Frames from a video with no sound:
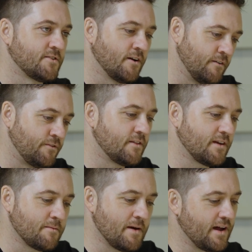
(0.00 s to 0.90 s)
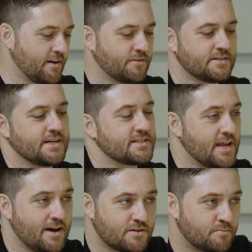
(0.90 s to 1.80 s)
So if you think about, if it takes an
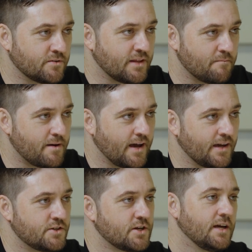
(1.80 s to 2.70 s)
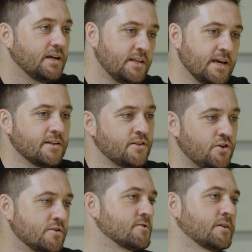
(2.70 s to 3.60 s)
hour to build that page, the
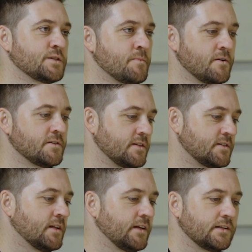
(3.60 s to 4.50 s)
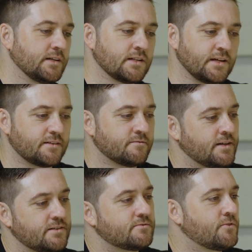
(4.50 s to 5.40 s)
user experience is click, click, click.
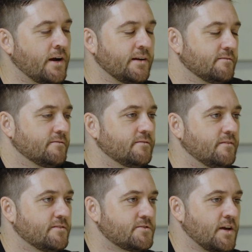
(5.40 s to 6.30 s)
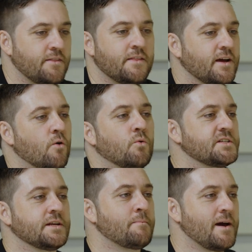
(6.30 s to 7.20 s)
Great. So then they go, what
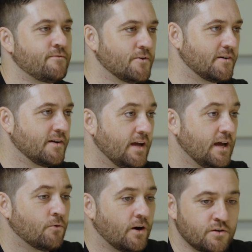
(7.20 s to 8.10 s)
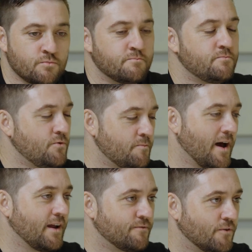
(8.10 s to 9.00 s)
did I pay for? Well, you
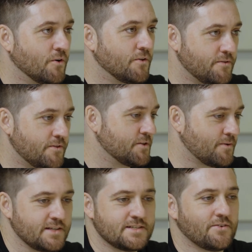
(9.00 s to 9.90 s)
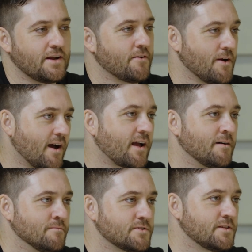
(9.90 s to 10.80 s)
paid for the 27 other
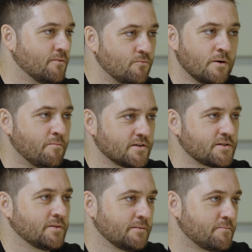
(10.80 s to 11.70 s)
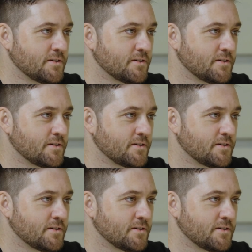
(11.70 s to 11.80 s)
outcomes that were possibilities.